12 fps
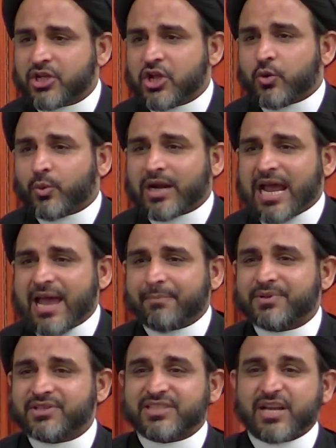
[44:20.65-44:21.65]
what
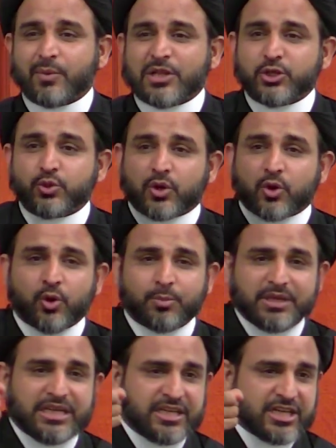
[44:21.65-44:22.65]
happens is that when you are
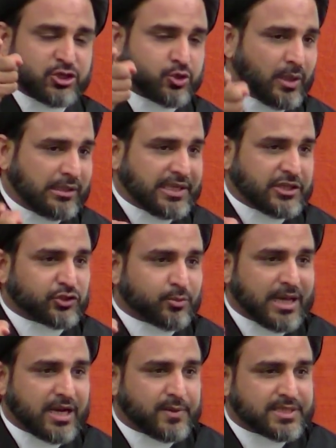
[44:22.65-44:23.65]
obedient to Allah
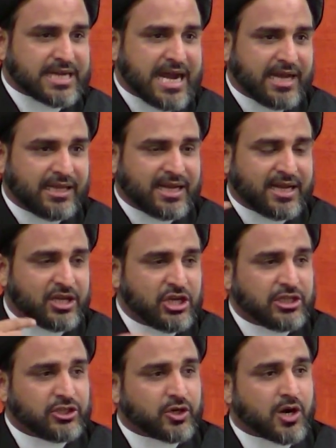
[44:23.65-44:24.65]
subhanahu wa ta'ala,
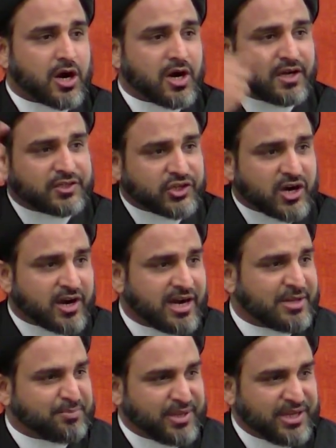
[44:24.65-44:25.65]
your hearts are
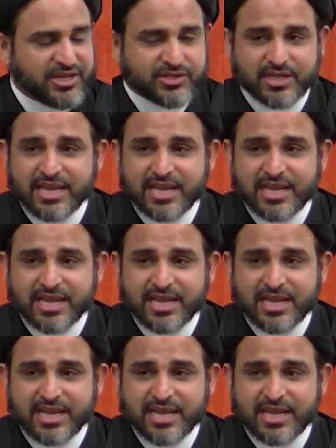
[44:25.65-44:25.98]
at peace.